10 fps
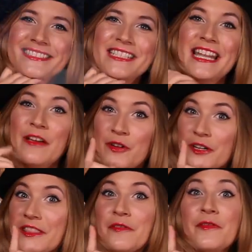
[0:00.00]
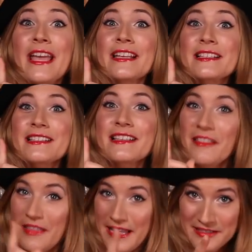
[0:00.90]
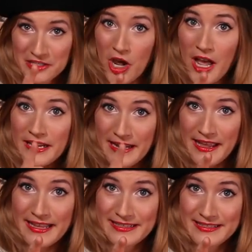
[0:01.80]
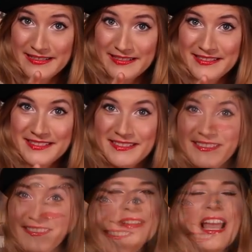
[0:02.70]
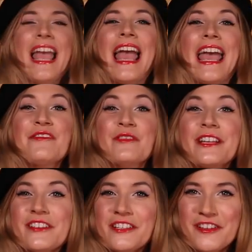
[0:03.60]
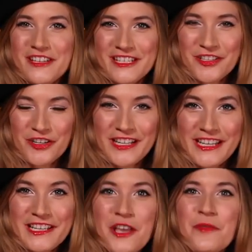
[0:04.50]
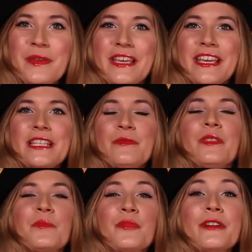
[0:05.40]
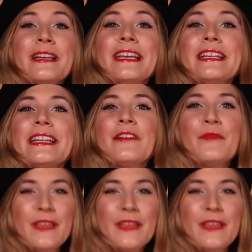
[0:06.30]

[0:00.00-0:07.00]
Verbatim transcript: Never in the face. That's not nice. Every good cookie journey begins with the preheating of